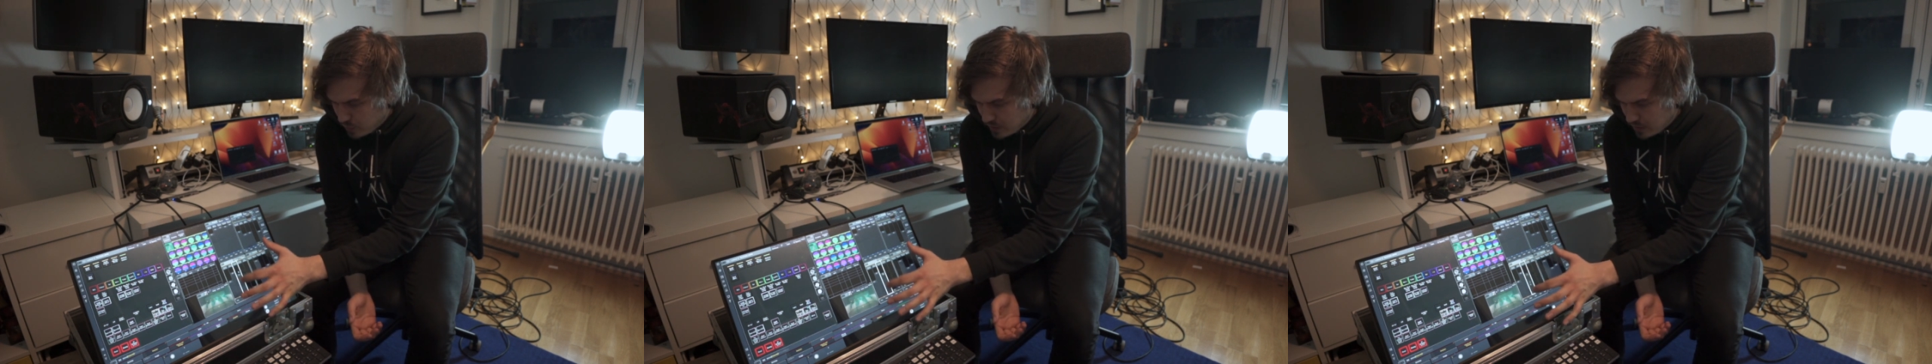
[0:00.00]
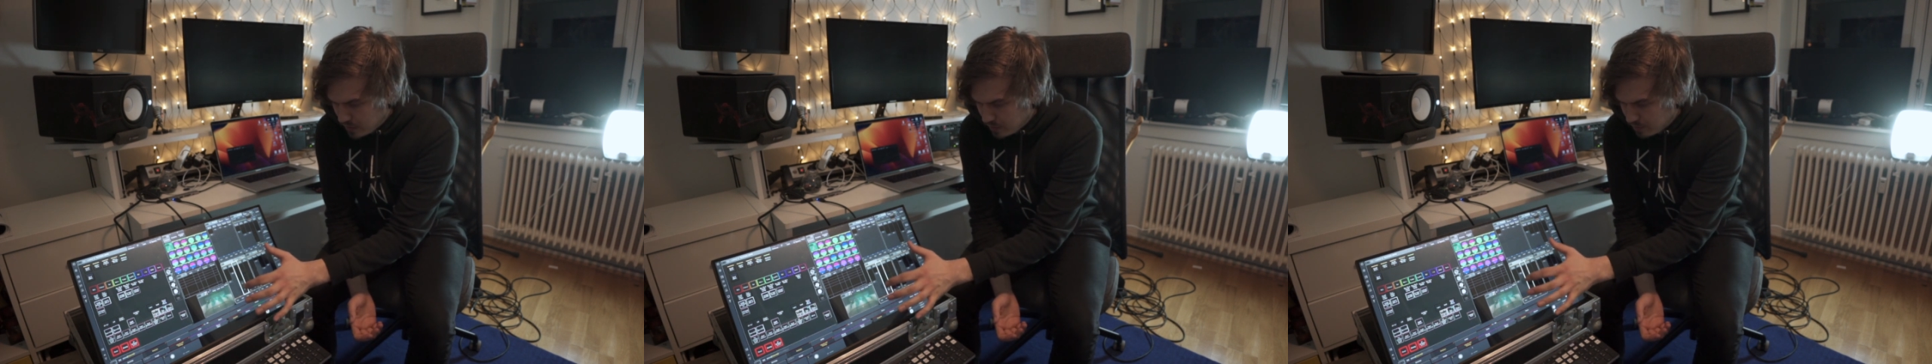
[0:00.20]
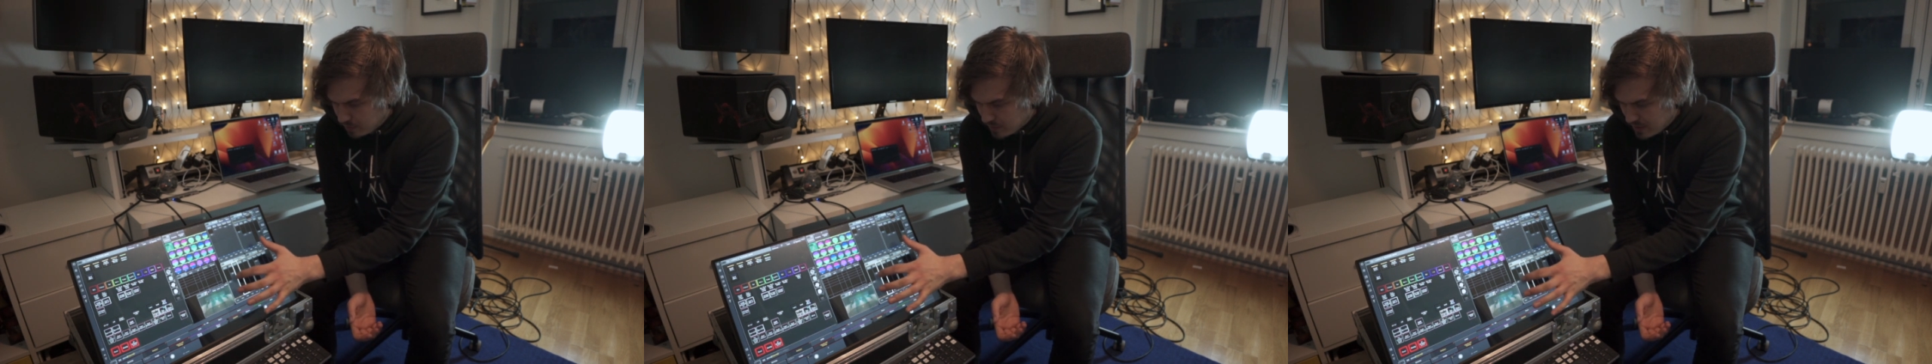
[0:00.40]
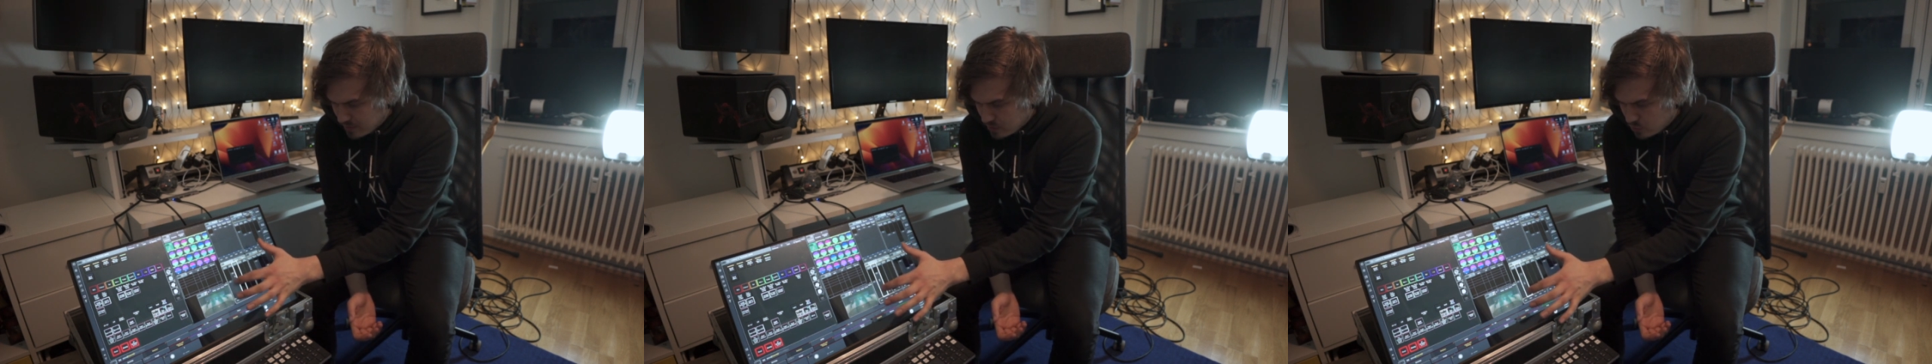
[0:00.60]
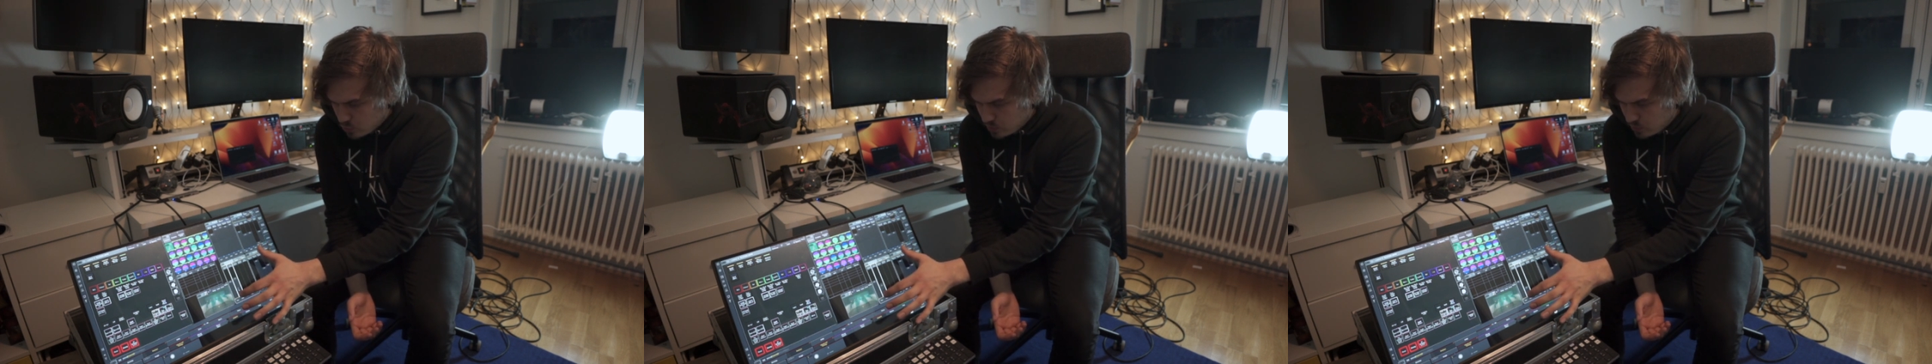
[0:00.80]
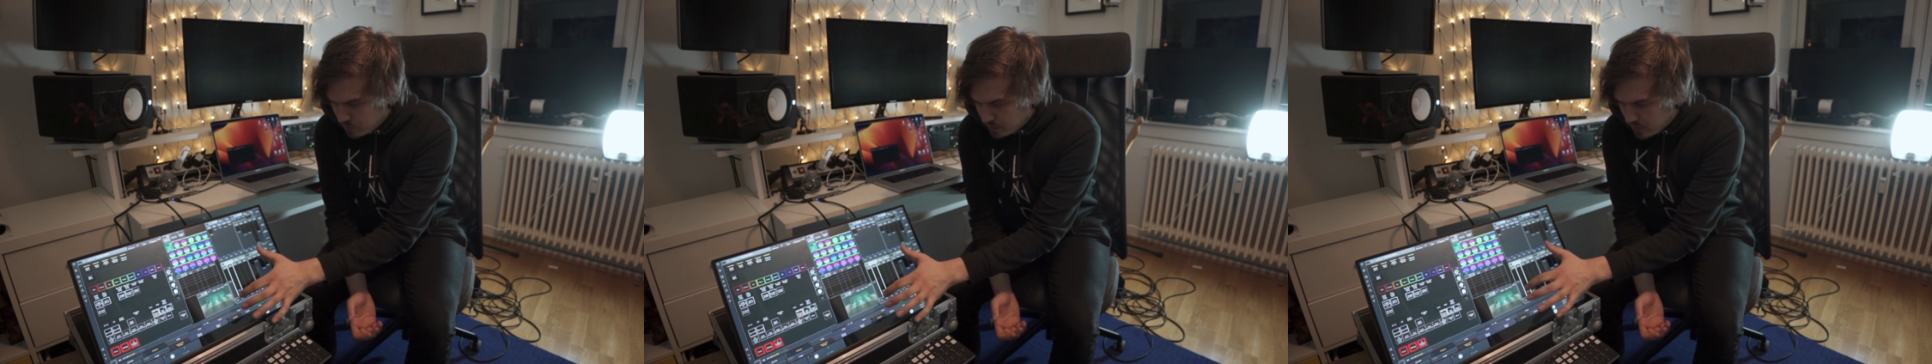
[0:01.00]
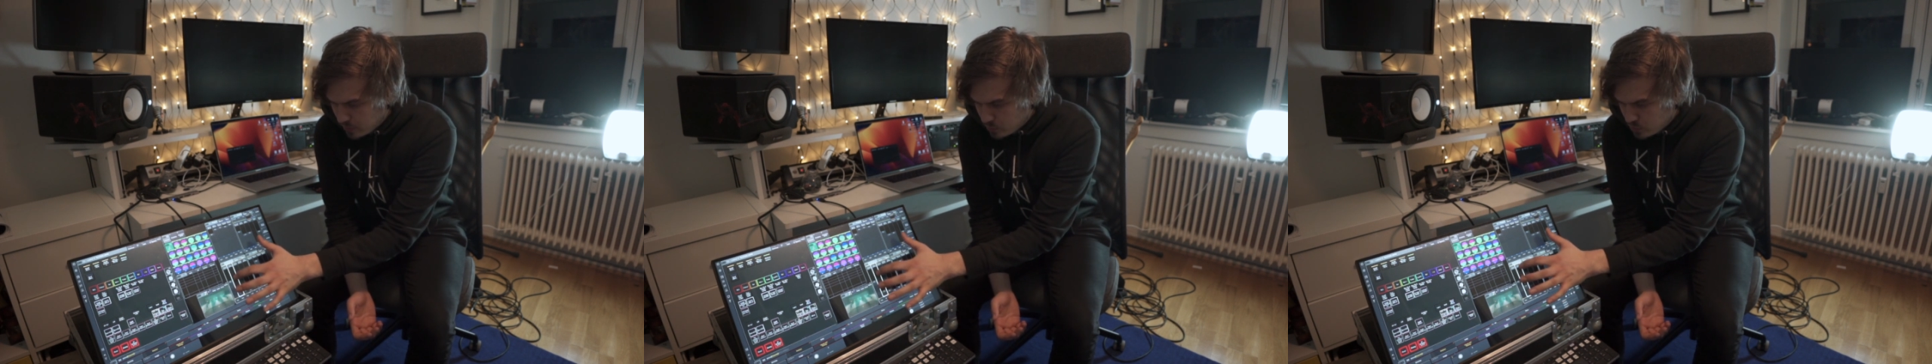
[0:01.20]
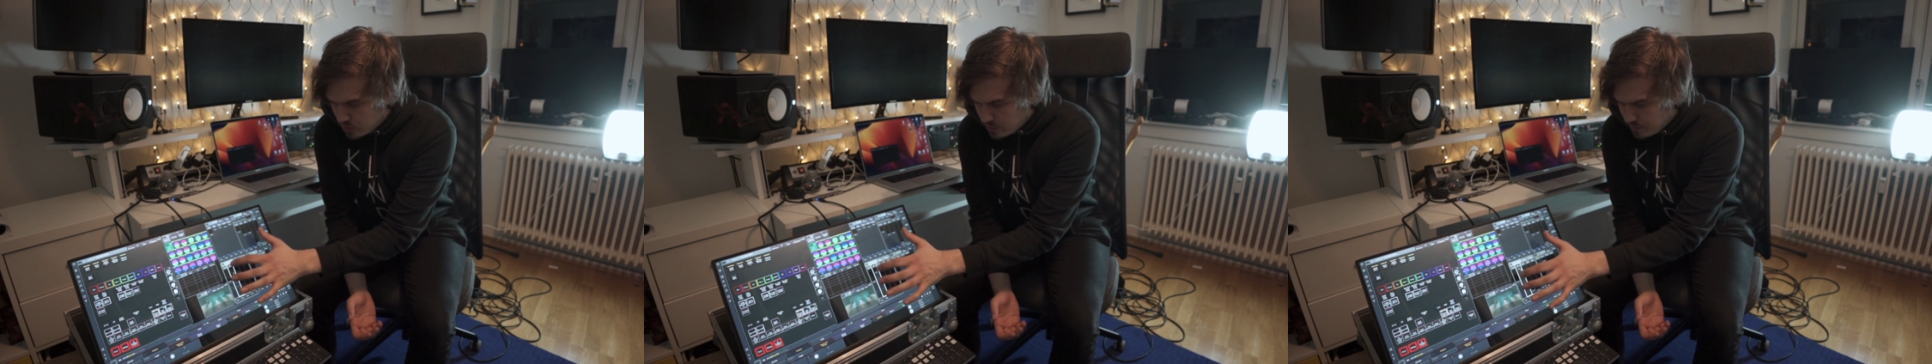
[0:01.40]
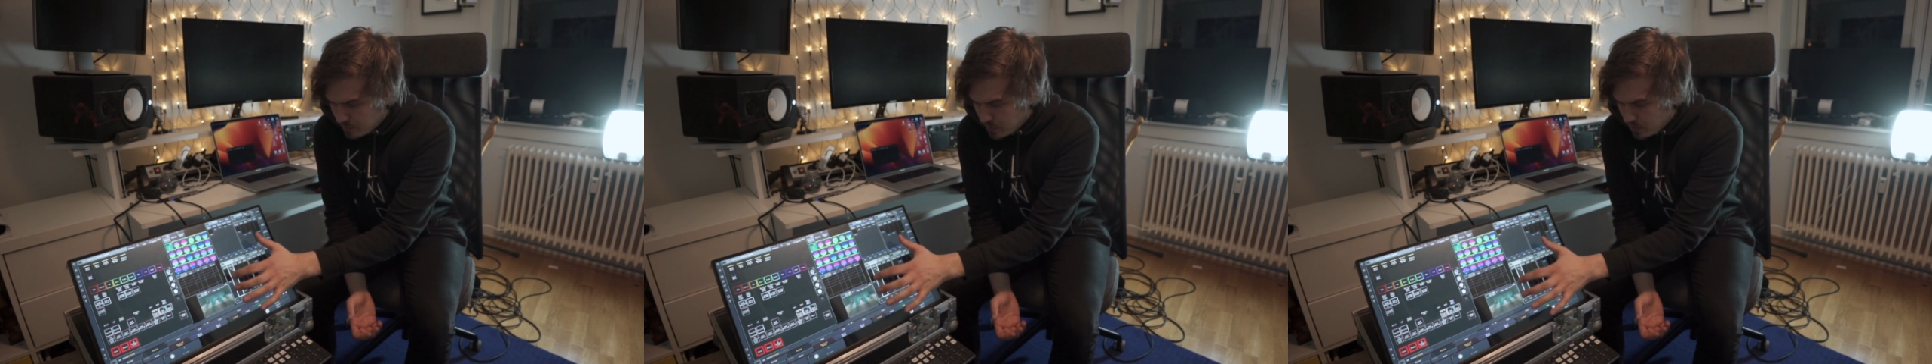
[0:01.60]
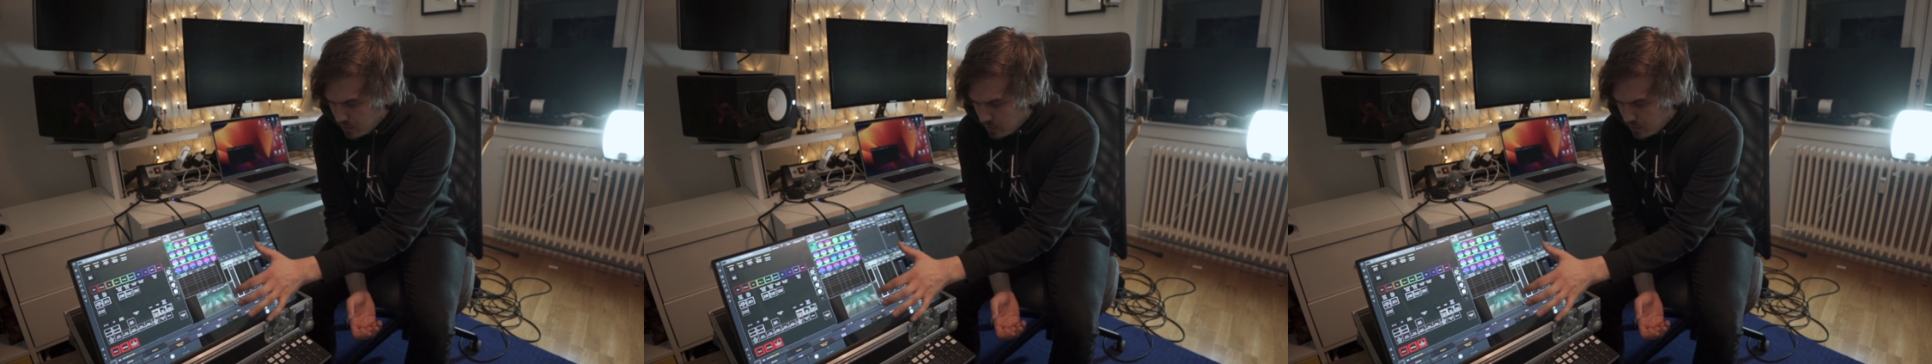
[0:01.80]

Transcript: really as it should, I would say.